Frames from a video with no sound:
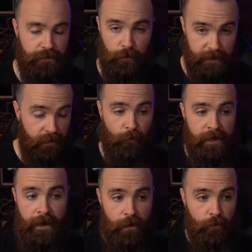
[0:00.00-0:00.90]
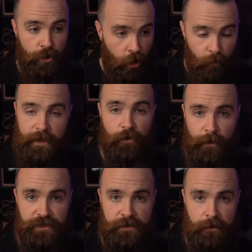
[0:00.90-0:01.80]
So again, right now, no one can
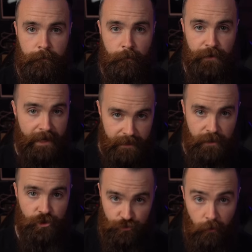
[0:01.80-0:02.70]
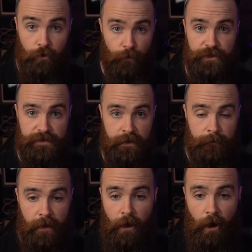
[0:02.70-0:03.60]
reach them, but I can control who reaches them.